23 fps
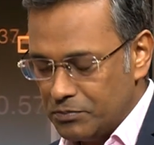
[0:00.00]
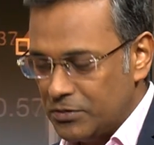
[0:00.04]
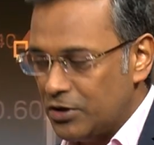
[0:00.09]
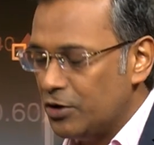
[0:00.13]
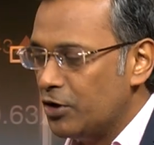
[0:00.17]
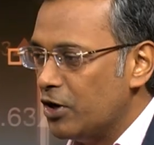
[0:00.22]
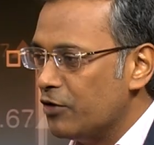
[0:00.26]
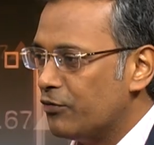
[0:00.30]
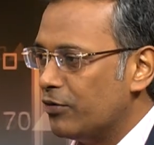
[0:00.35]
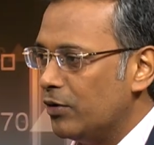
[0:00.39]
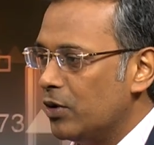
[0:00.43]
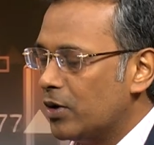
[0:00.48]

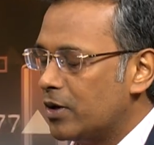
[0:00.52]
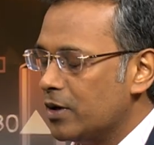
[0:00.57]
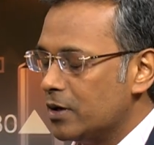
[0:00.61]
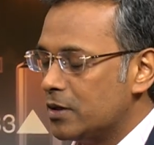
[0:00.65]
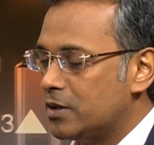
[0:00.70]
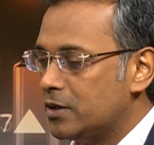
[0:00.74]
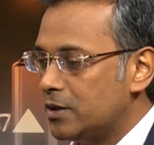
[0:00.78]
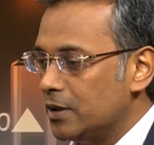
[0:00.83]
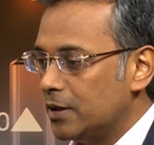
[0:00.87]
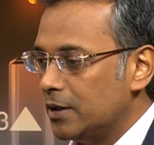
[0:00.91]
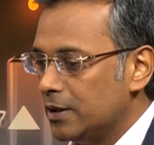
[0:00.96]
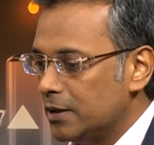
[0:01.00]
If you look
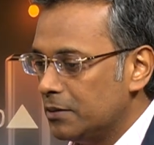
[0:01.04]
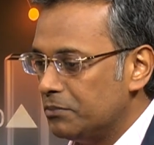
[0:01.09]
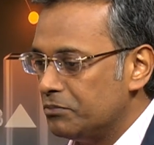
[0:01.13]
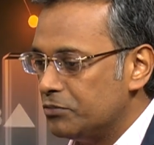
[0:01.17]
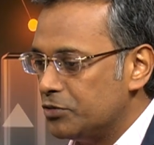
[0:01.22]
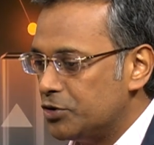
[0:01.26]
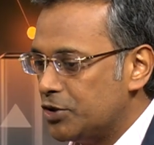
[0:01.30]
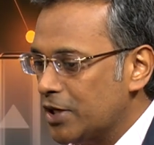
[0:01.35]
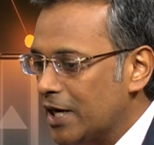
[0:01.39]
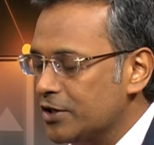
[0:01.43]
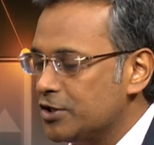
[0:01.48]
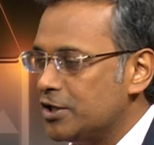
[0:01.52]
at
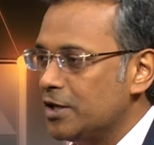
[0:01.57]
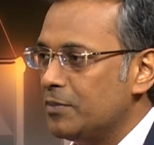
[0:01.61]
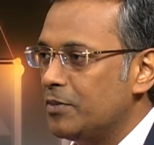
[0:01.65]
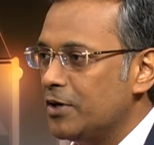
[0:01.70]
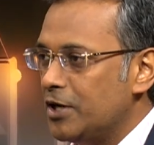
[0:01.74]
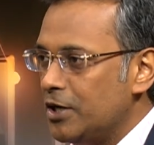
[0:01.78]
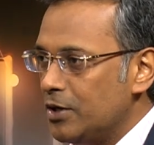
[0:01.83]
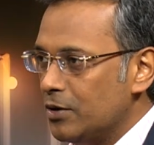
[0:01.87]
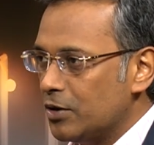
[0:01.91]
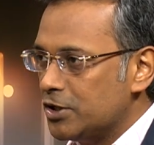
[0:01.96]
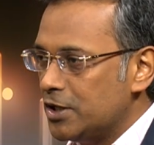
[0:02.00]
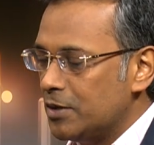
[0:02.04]

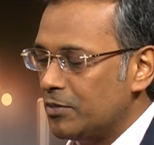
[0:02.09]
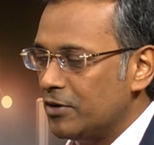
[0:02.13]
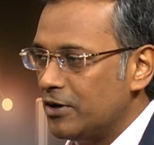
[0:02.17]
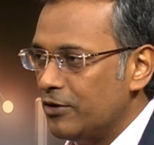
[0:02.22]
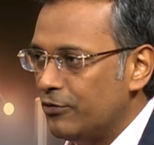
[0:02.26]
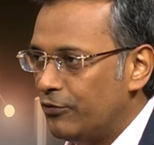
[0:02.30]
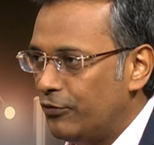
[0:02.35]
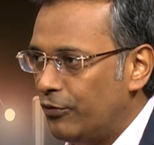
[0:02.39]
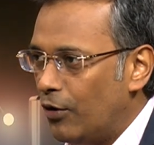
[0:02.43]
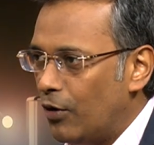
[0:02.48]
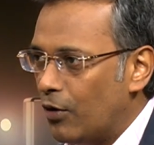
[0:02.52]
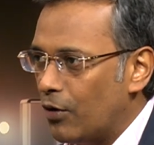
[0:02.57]
ChatGPT or
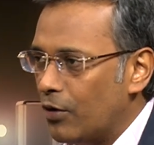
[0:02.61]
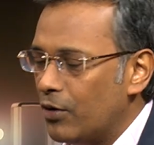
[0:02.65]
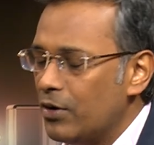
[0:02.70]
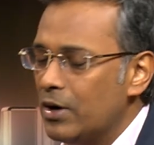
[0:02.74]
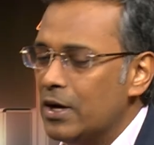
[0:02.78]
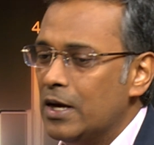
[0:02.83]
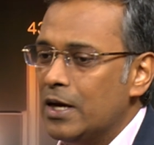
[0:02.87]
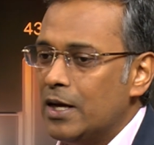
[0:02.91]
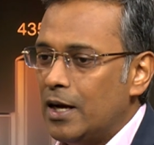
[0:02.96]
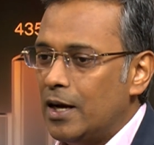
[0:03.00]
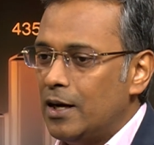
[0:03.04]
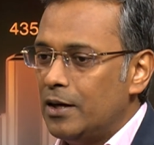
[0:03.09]
GPT-4,
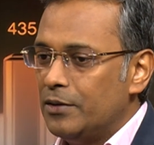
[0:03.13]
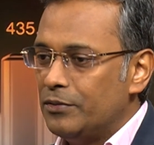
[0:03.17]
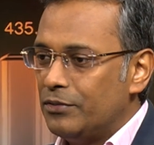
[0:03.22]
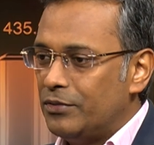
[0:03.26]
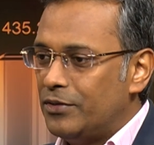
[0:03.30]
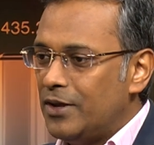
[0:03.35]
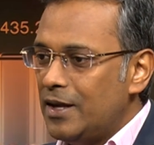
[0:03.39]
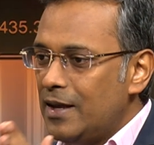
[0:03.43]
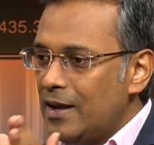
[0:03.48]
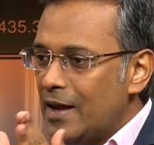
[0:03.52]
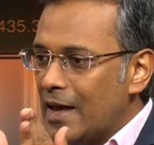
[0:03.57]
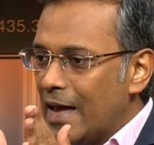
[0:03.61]

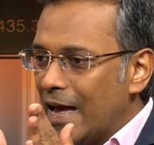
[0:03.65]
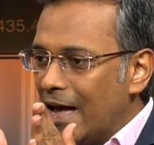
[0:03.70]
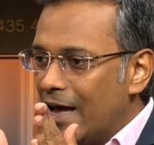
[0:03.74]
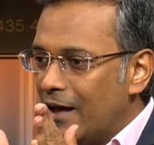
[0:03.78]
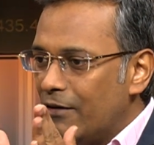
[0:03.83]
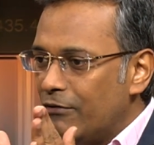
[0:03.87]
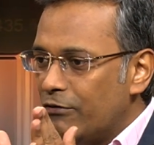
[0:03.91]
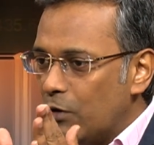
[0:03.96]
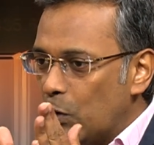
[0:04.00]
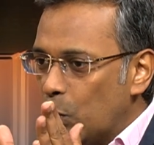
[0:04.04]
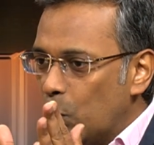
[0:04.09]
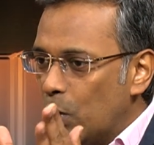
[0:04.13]
they
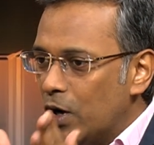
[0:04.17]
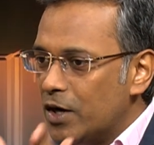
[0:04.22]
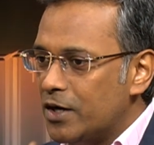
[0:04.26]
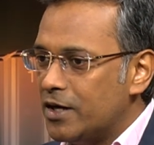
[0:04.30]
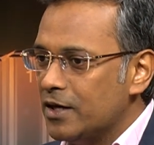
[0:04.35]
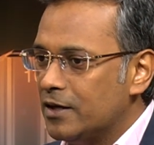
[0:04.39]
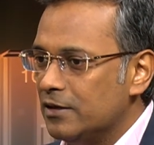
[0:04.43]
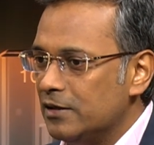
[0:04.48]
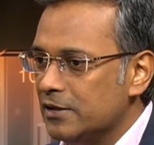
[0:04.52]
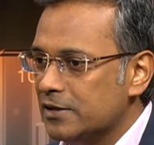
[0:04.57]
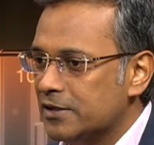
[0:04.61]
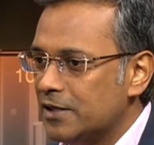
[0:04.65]
have
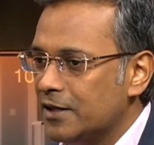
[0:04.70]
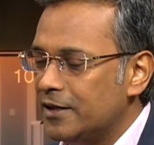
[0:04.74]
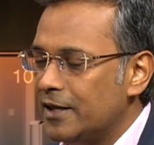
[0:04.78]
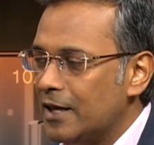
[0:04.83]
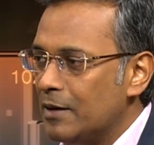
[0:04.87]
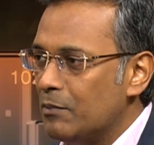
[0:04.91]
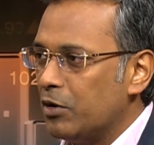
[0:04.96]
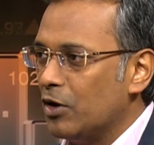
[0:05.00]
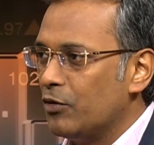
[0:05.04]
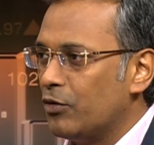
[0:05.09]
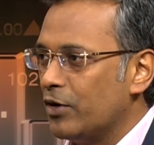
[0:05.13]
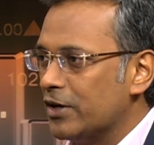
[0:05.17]
verticals that they
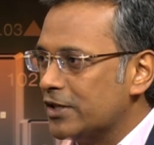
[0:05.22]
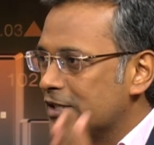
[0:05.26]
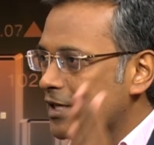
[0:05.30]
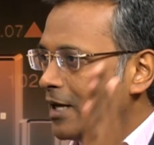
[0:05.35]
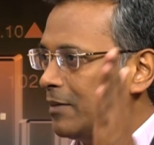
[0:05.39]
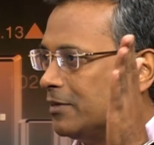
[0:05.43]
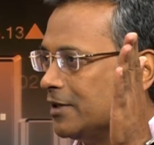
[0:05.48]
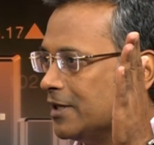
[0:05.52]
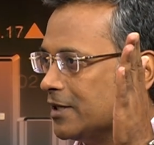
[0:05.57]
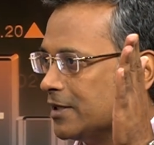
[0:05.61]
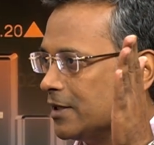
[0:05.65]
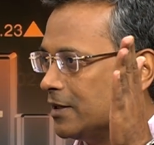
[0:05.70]
employ. For
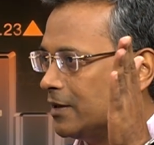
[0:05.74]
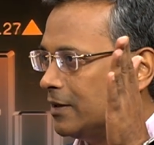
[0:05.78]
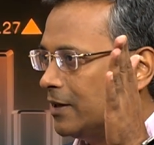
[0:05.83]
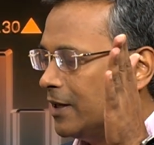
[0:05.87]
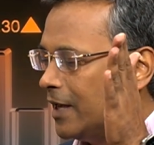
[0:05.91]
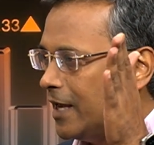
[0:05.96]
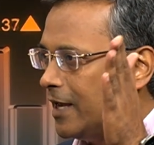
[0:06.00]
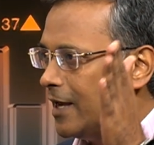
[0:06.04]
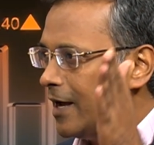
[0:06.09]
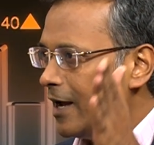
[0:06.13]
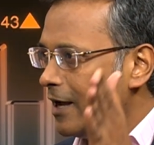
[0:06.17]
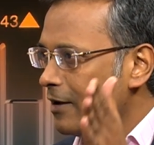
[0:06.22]
example, there's an
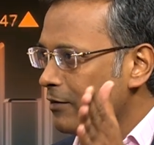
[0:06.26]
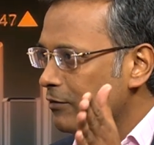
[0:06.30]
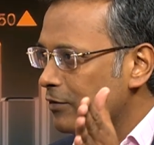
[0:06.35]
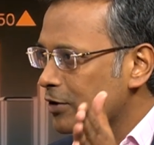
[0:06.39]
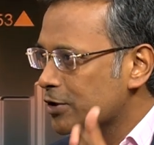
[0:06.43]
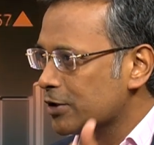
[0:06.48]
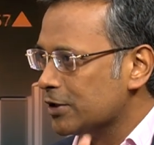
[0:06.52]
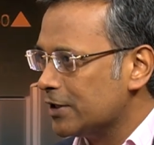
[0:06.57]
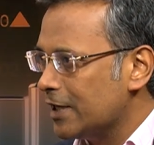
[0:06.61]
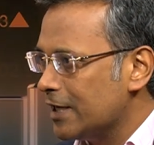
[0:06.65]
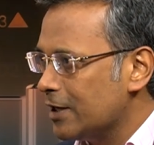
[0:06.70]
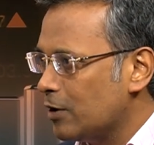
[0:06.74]
AI
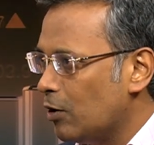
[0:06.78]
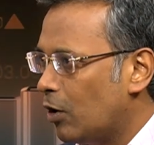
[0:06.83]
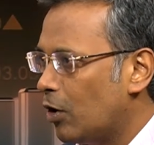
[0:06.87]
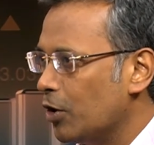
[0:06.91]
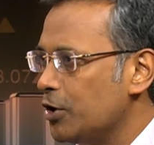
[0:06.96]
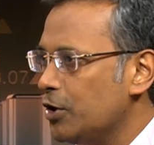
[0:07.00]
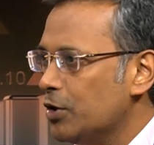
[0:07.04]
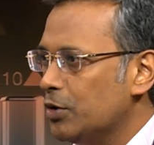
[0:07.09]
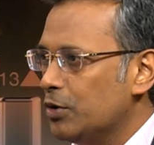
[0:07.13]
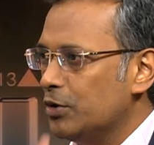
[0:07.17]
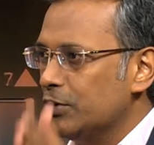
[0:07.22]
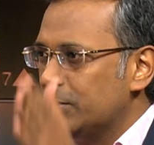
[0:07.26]
which is like
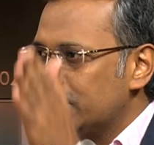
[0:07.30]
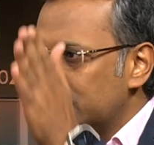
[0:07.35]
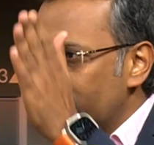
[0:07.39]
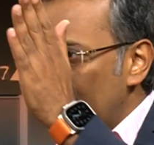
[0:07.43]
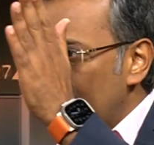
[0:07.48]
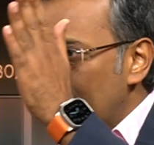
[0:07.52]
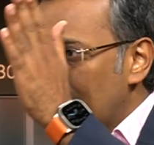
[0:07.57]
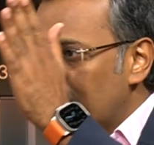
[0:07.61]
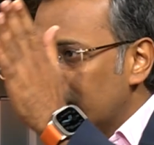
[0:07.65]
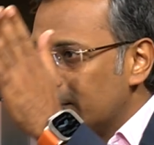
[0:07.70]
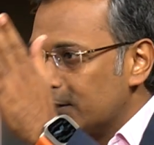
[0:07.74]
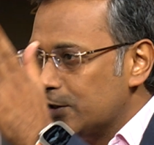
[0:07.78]
audio, then
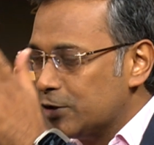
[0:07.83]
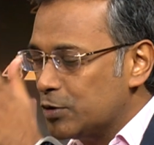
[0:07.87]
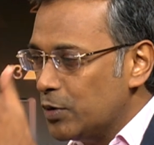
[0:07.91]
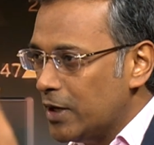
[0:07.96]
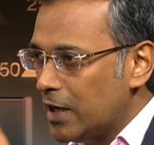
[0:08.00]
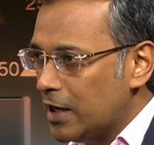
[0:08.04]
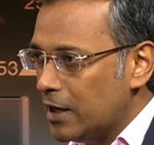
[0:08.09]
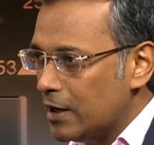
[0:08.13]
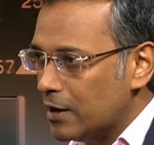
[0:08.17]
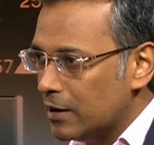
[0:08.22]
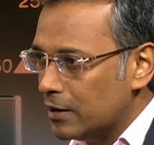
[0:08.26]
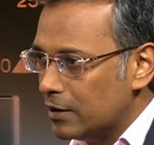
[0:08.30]
AI that's
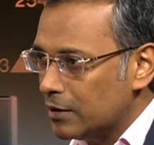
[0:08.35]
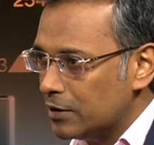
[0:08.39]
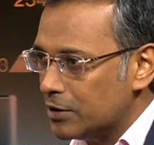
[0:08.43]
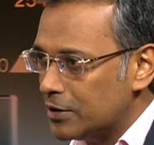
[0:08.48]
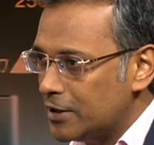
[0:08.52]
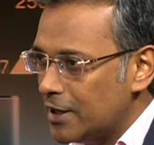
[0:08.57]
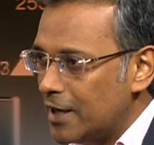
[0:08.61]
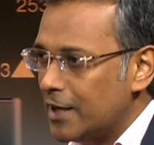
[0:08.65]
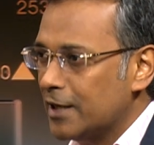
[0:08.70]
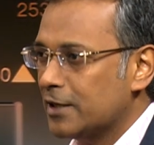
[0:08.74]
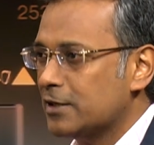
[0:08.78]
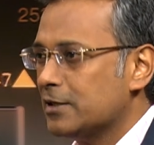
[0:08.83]
doing
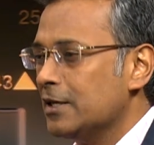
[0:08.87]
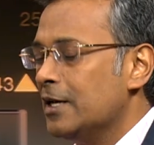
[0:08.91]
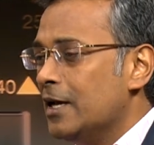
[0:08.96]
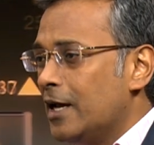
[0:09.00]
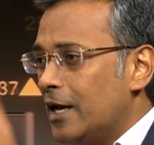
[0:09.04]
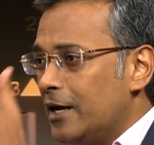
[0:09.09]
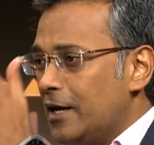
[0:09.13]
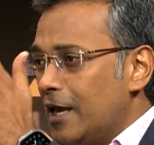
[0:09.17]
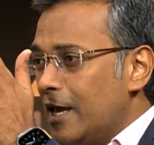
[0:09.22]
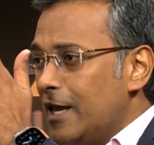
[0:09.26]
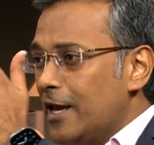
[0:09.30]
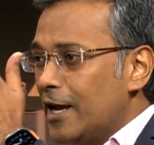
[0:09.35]
text,
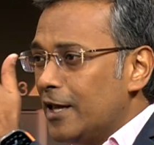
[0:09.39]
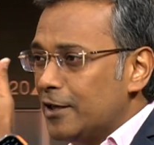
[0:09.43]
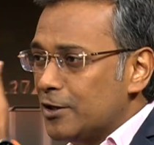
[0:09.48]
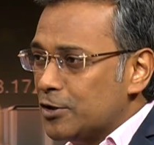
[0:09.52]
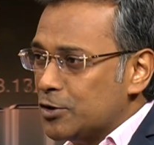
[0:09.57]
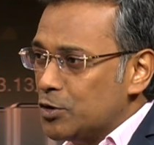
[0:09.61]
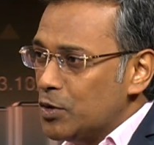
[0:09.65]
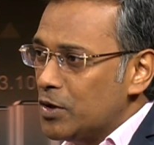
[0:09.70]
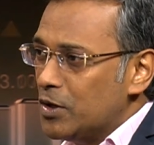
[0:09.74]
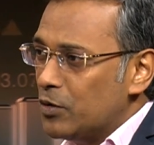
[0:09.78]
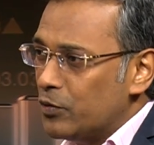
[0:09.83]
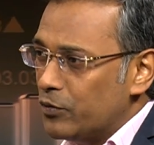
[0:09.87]
and AI
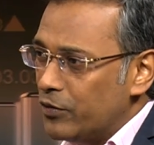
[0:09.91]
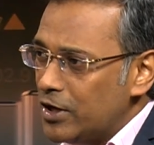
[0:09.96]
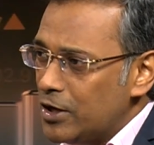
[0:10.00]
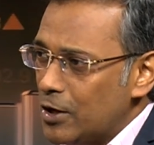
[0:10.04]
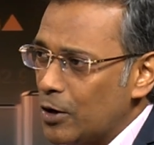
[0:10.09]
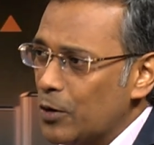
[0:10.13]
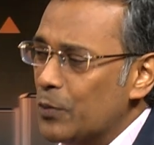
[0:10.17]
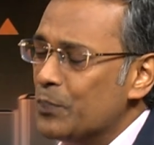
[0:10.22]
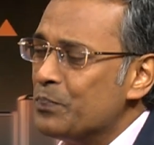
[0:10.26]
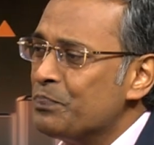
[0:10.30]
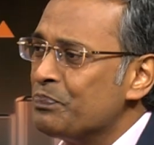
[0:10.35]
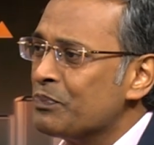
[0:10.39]
that's doing
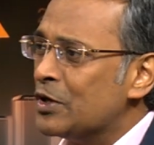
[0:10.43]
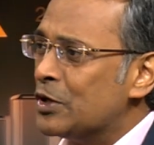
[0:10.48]
video.